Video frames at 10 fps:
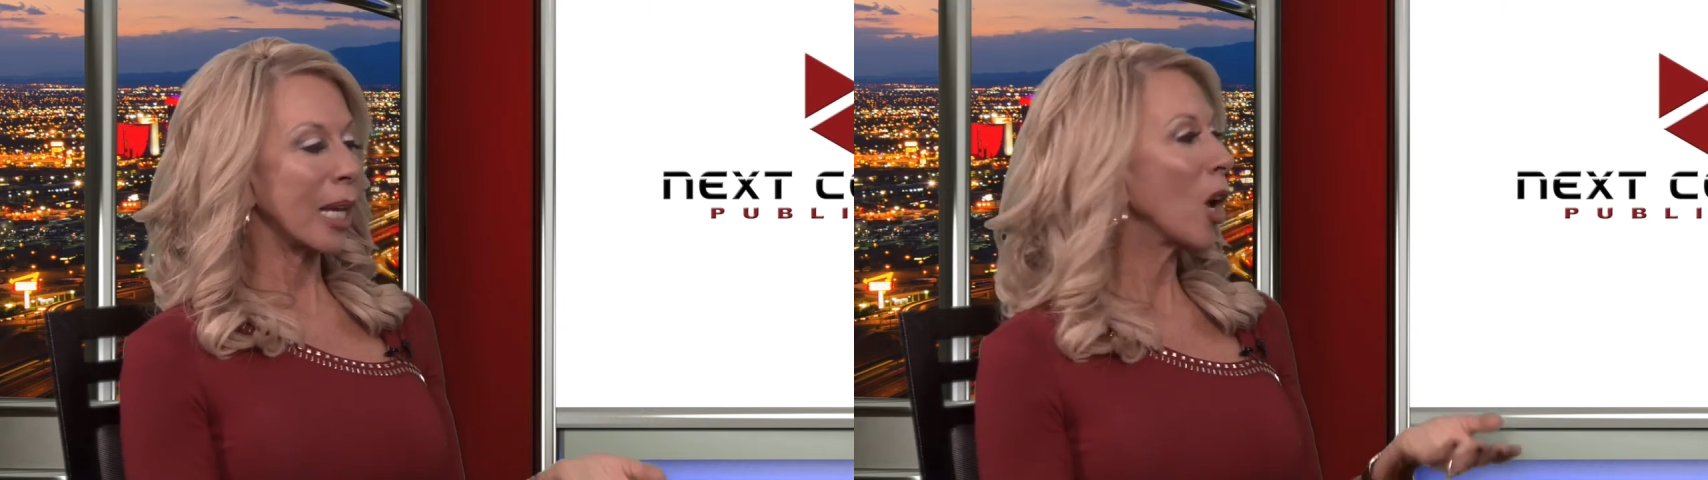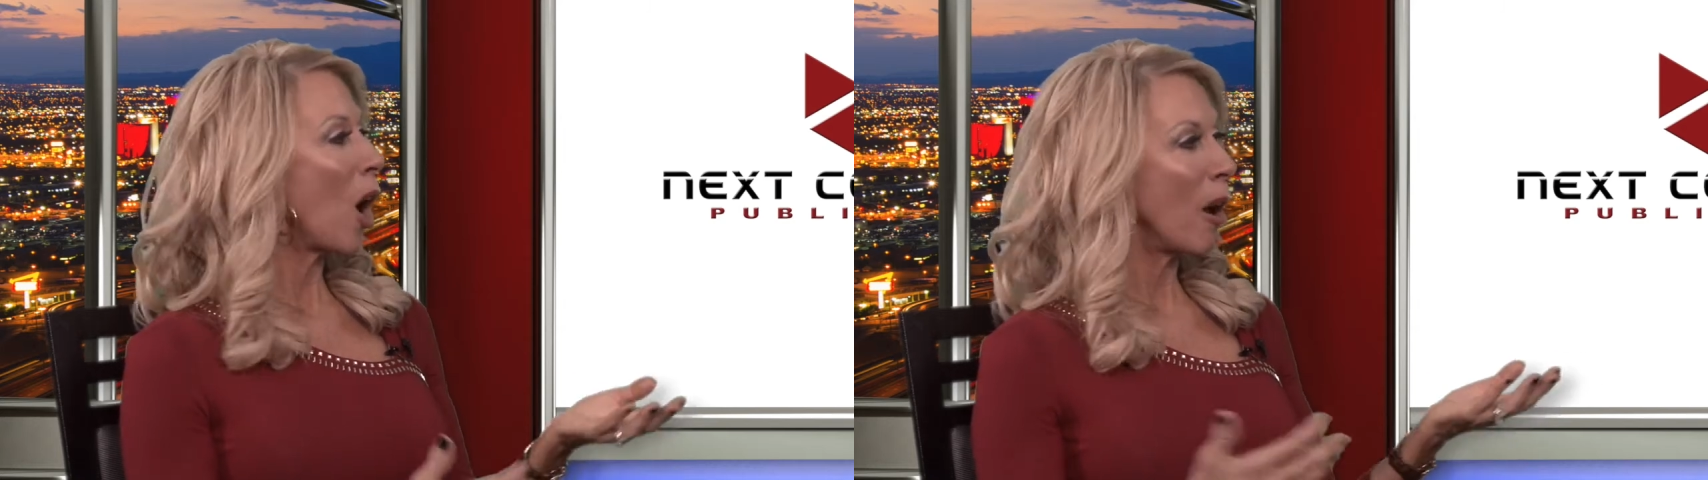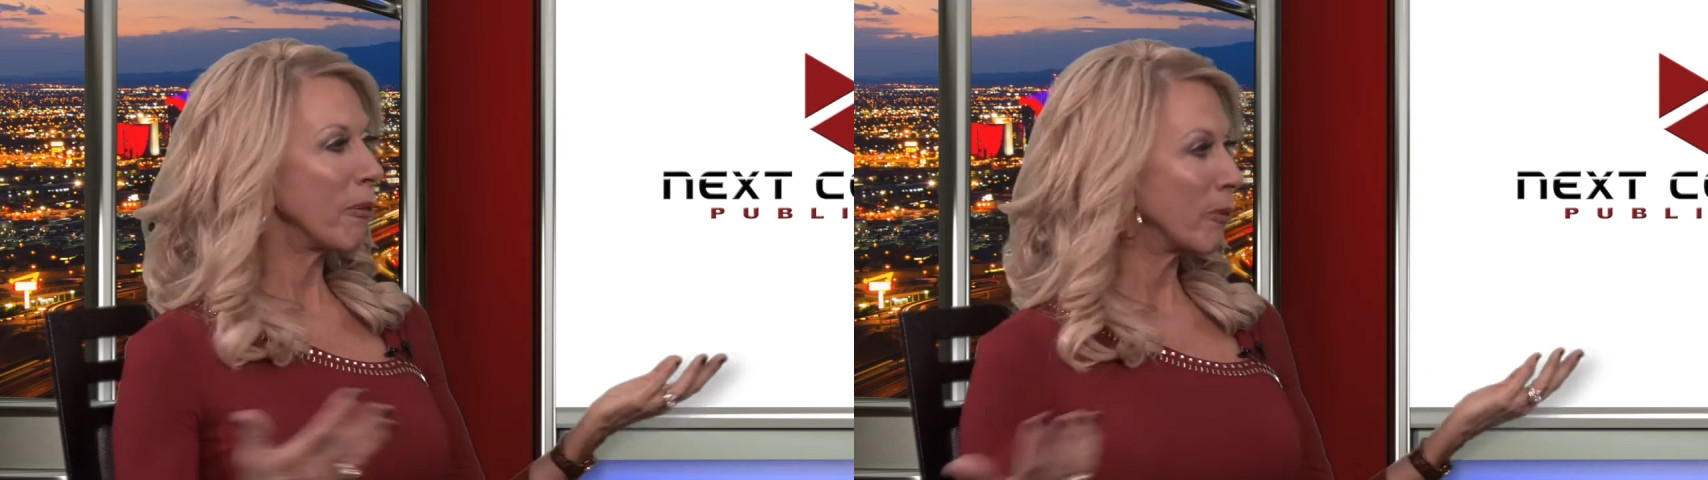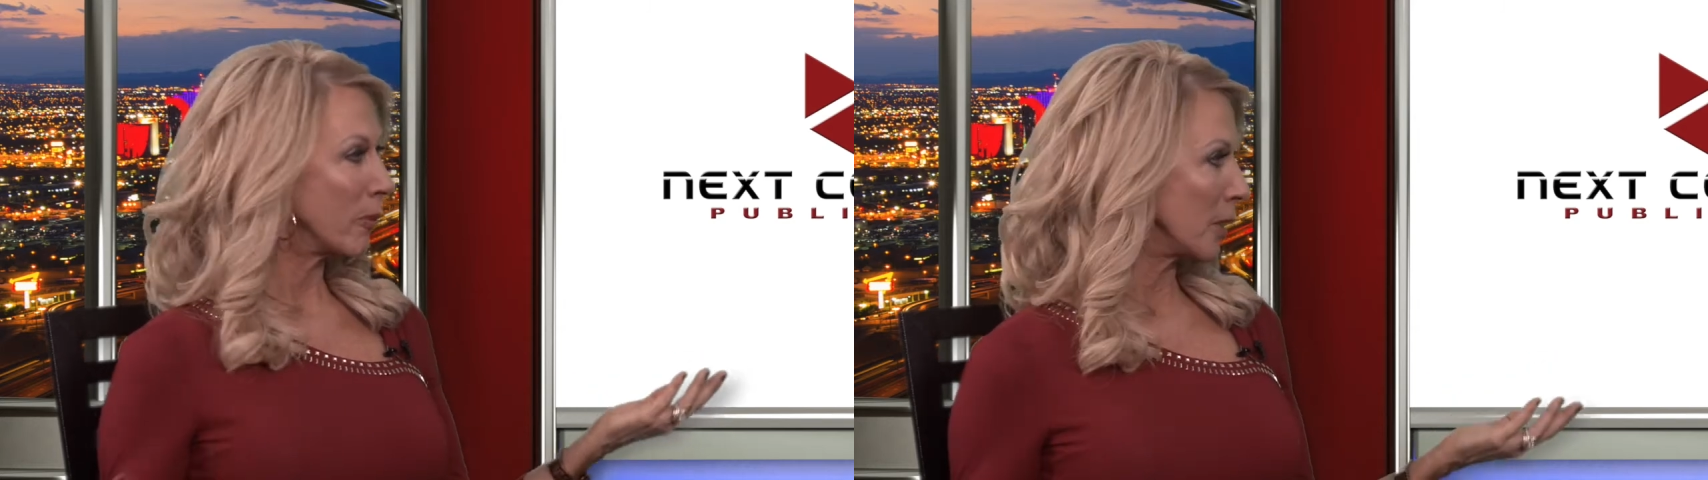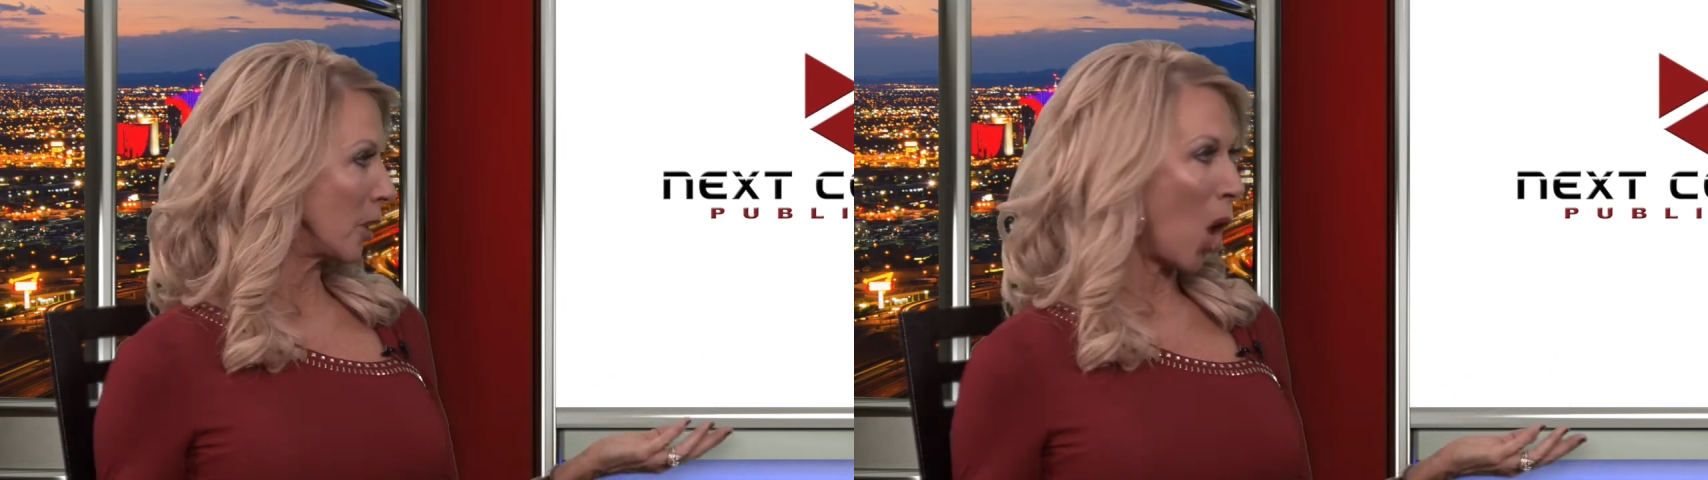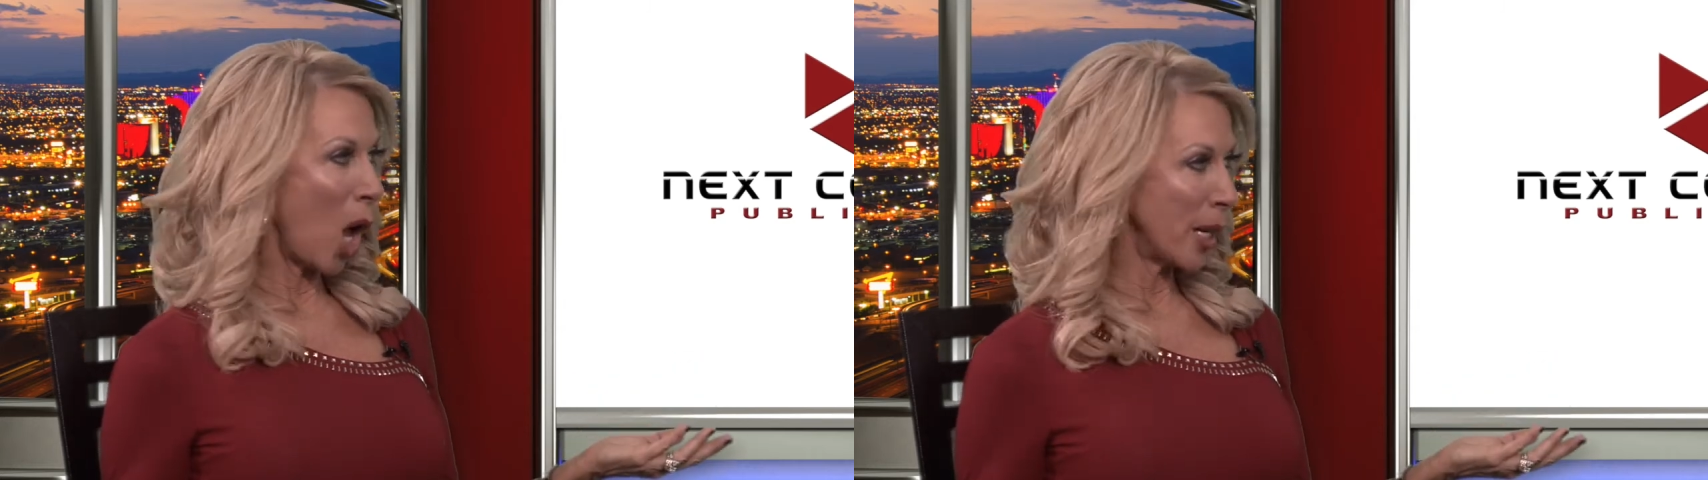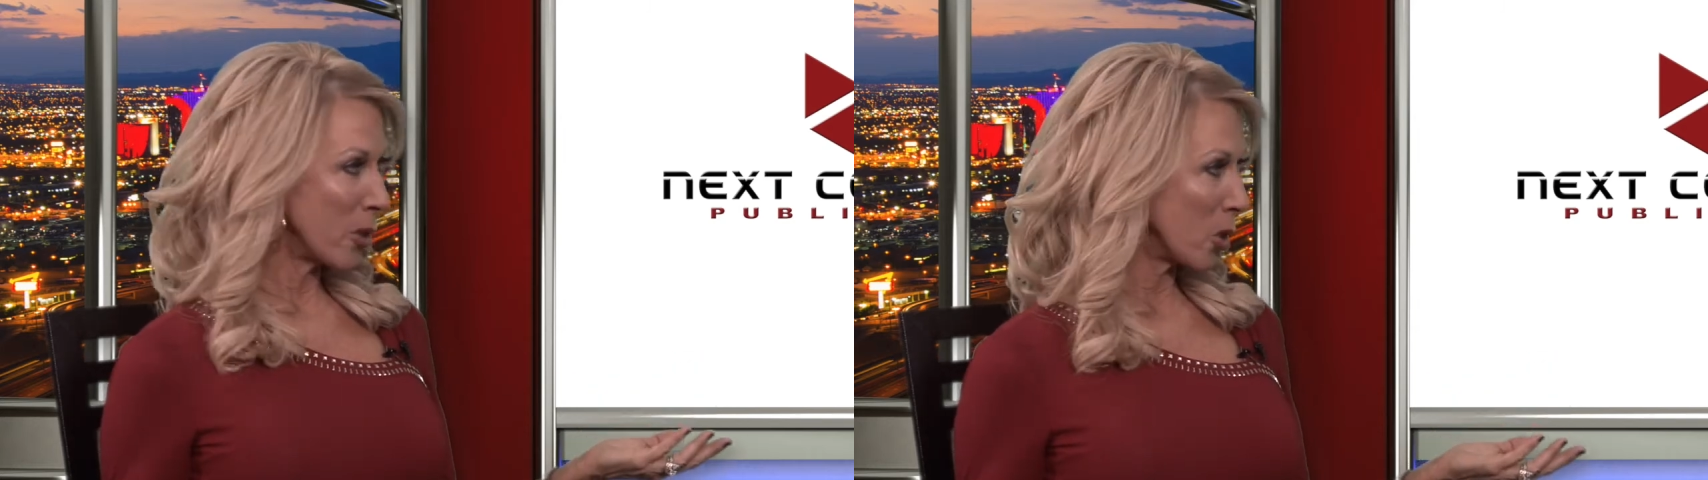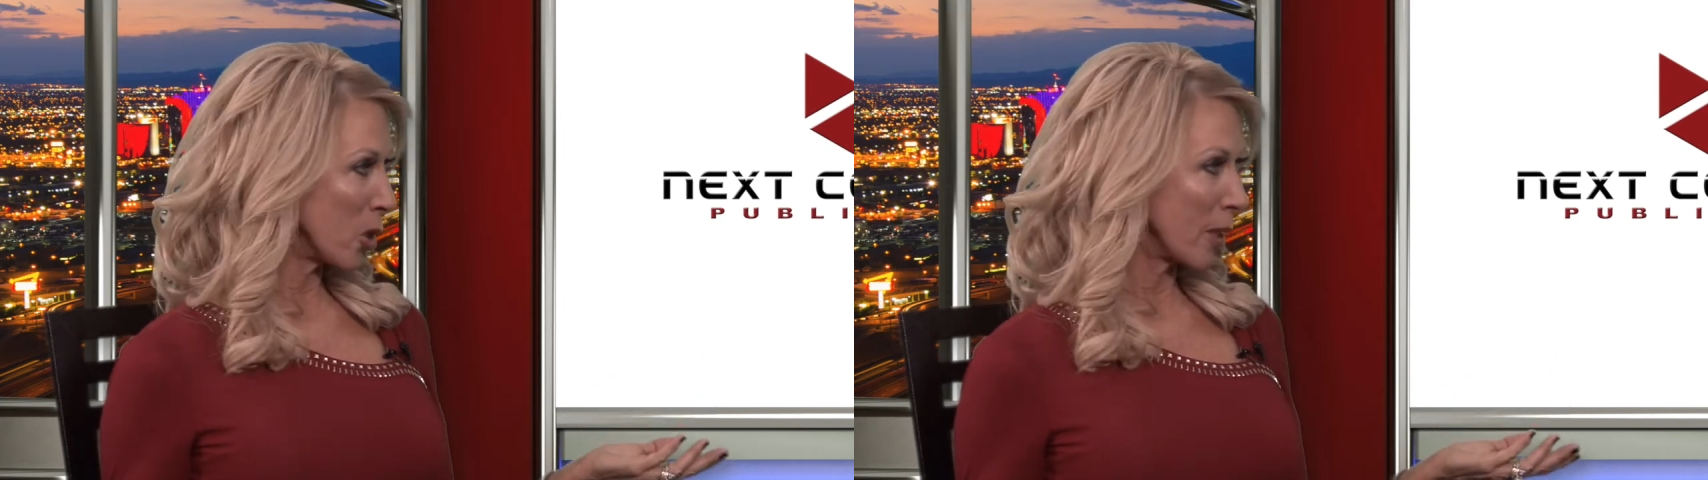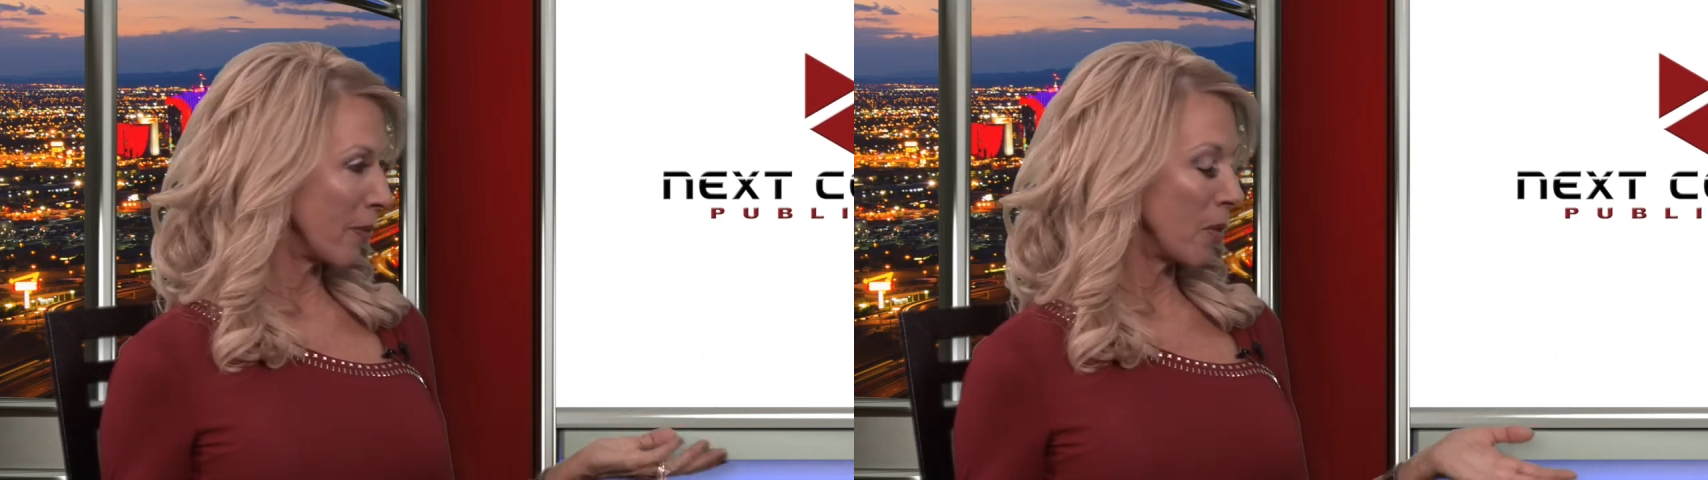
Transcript: kickoff launch.